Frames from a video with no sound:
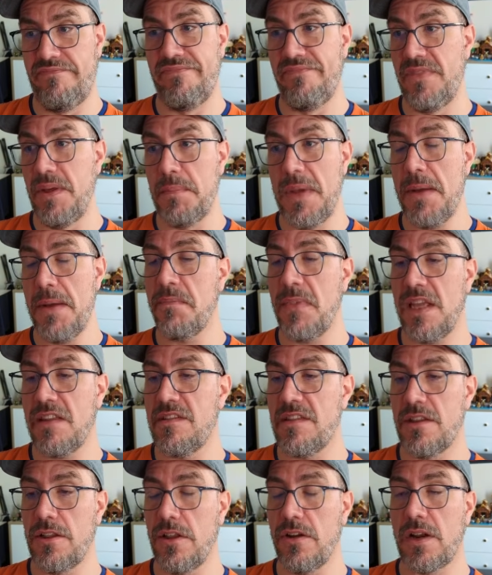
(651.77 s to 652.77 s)
The map
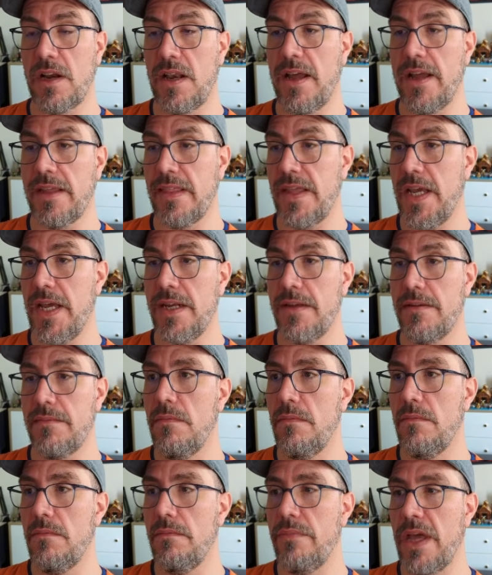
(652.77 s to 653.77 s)
makes it look like that.
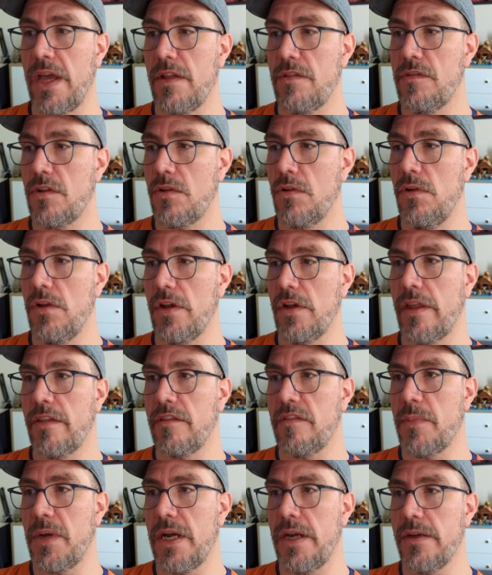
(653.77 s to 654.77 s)
That is a cool looking
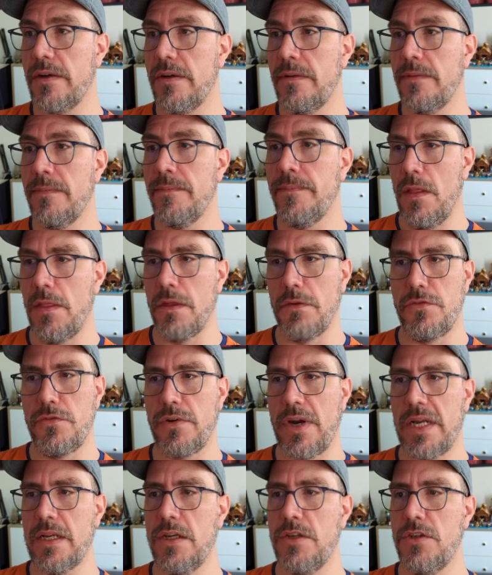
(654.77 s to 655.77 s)
spider. The
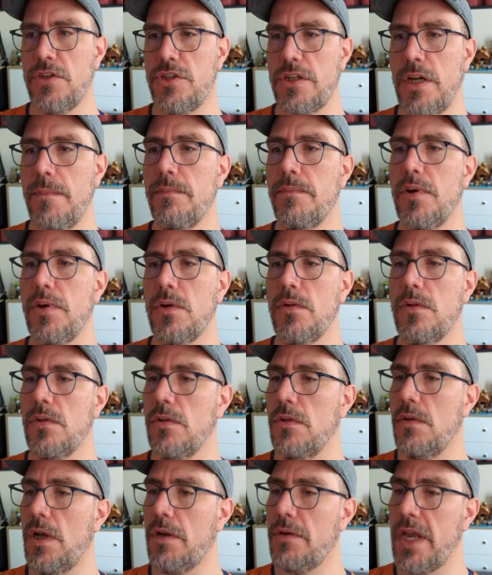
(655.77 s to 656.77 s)
Dragon
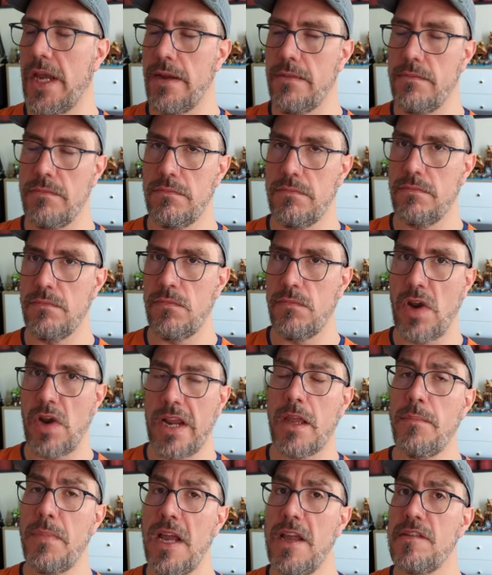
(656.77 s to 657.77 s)
Temple. Okay.
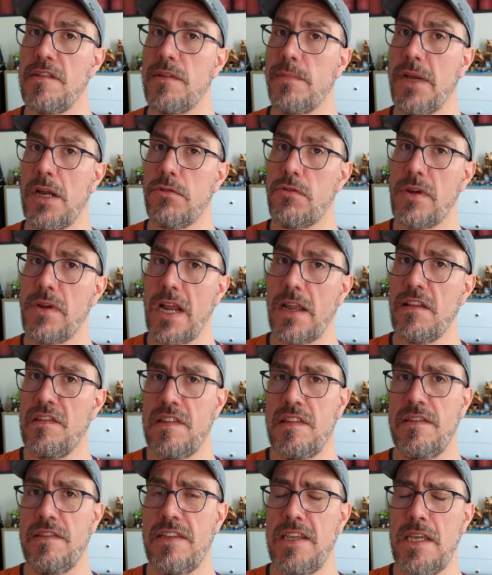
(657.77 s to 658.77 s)
Dragonbane's about
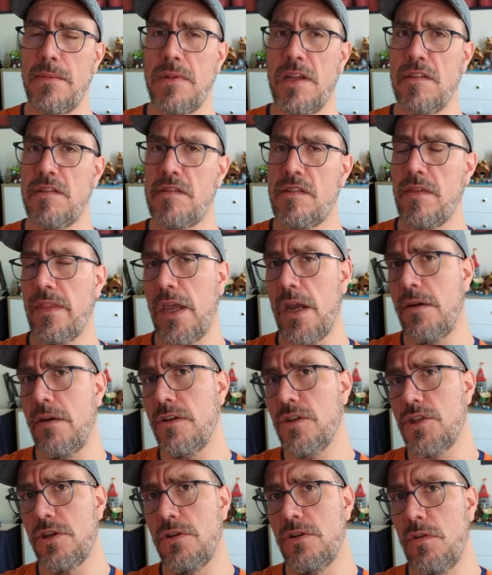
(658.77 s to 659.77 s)
dragons and demons and their
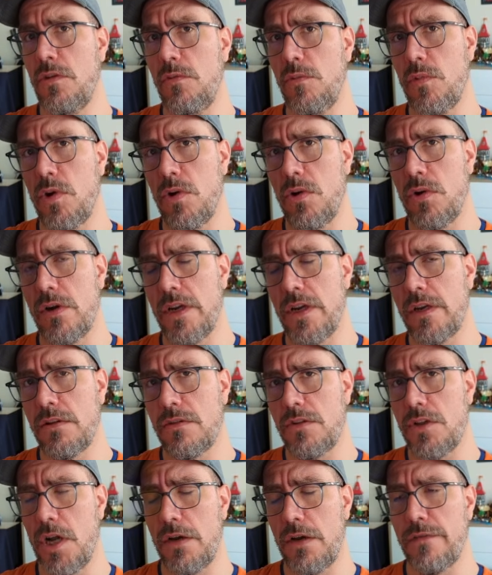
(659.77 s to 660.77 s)
eternal war and
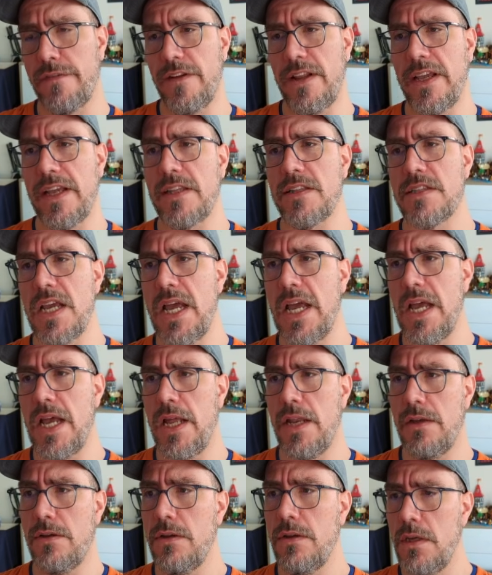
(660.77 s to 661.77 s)
conflict,
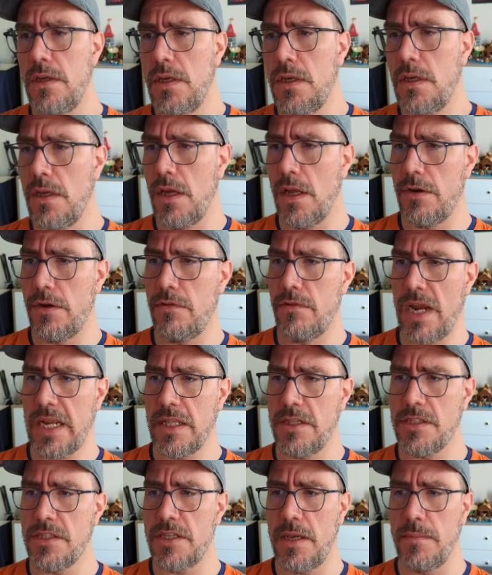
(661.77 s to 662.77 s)
and the
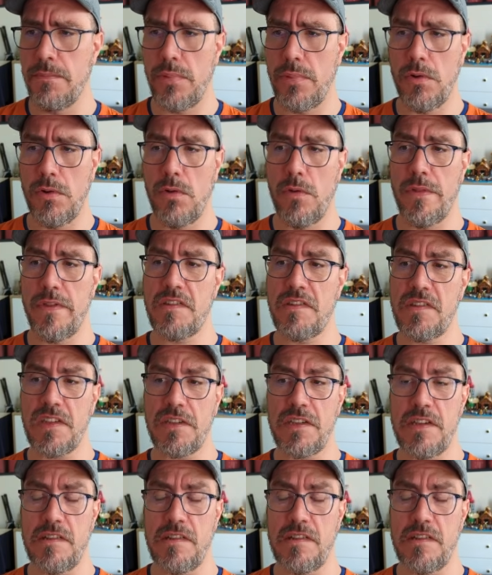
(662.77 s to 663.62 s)
Dragon Temple, or the city,